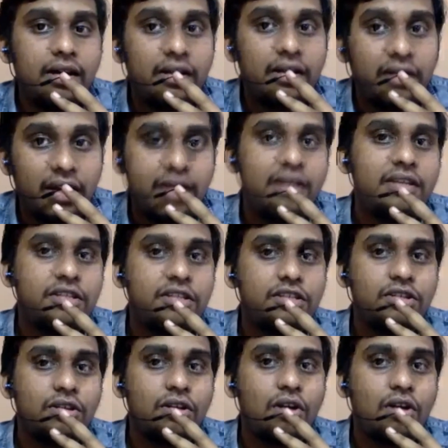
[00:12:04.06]

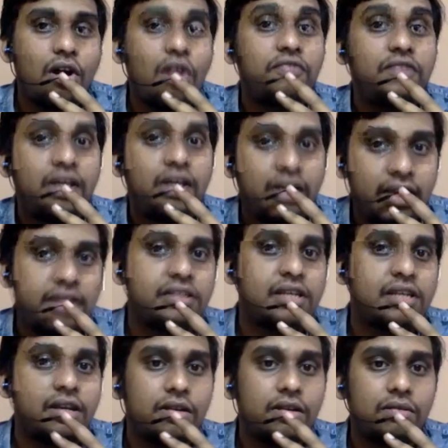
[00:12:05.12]
Rarest of the rare
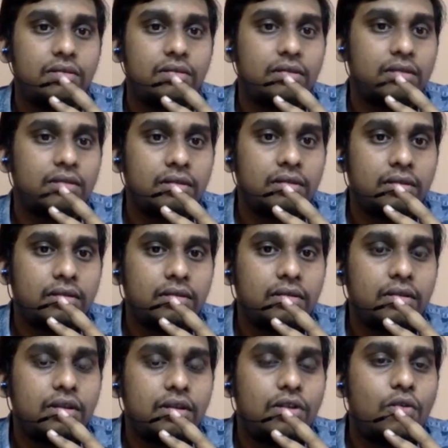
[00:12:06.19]
cyclone.
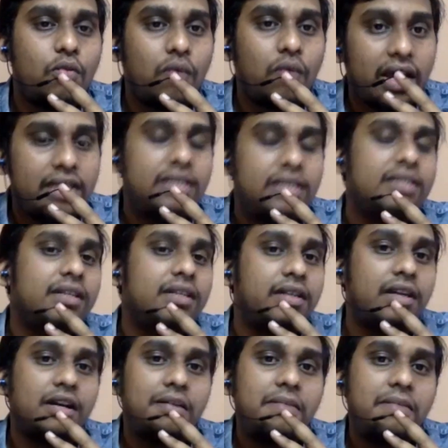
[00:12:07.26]
Now, why is it
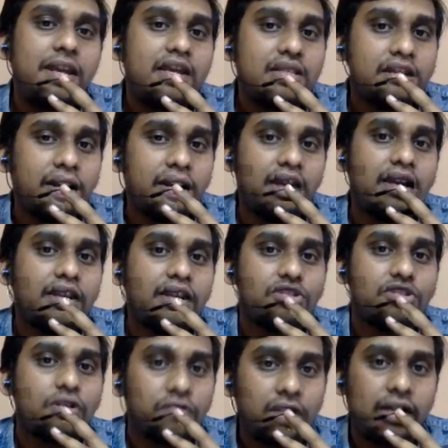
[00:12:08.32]
termed as
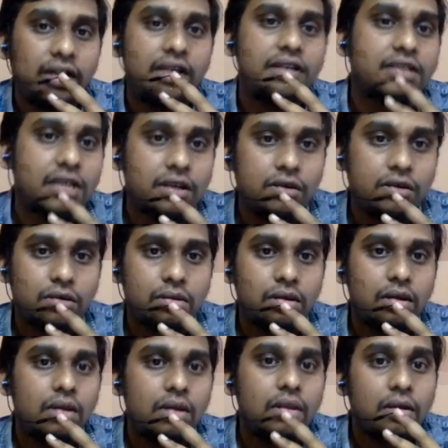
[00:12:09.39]
rarest of the rare cyclone?
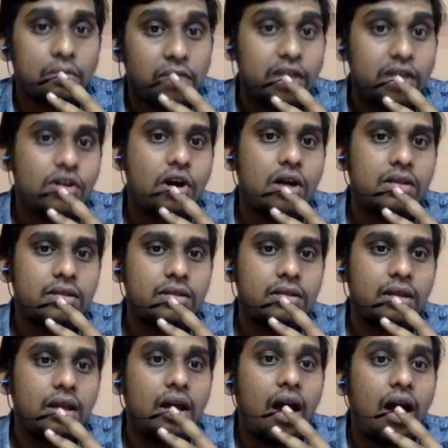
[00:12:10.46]
Because
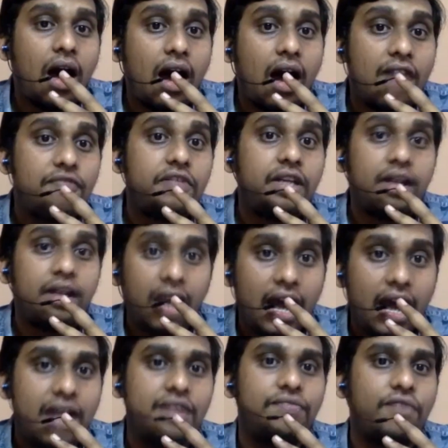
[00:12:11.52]
after
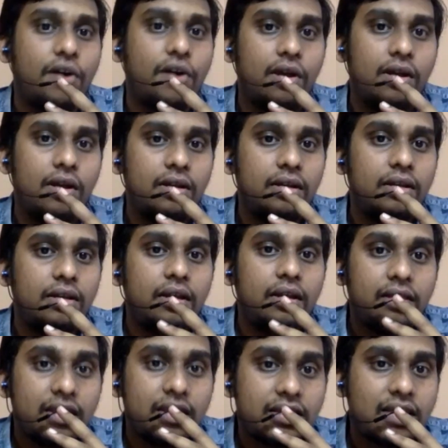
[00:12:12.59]
landfall,
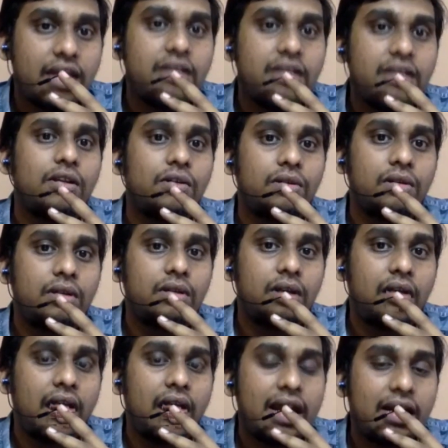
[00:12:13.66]
the cyclone
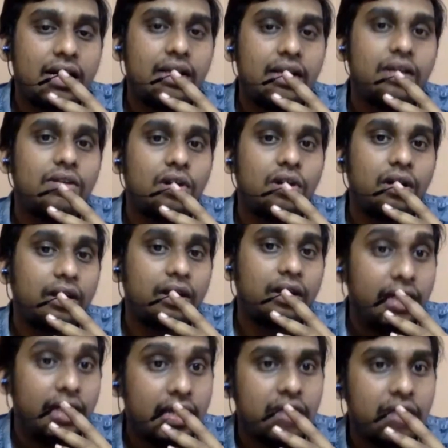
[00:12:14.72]
had undergone
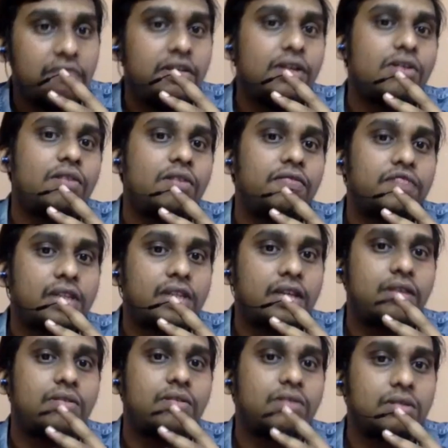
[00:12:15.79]
recurving of
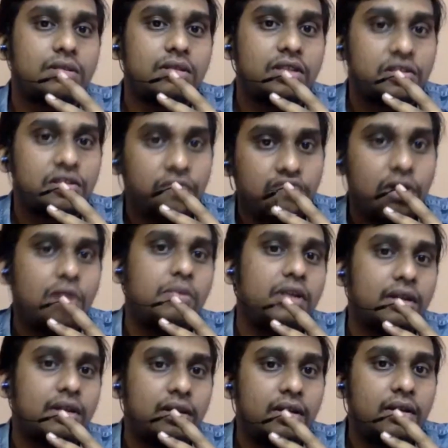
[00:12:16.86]
cyclones. This
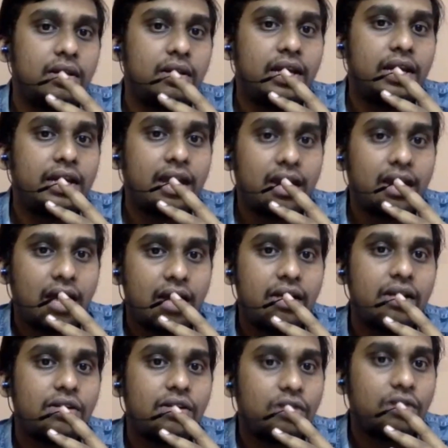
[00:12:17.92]
phenomenon, it had
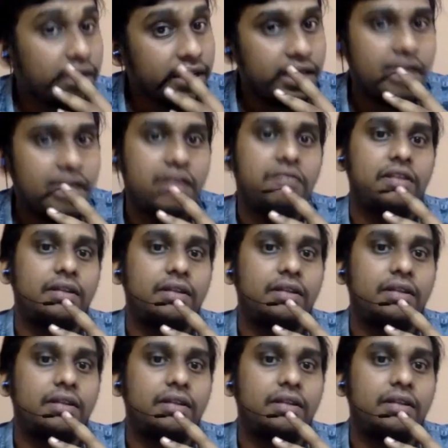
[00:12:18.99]
undergone recurving.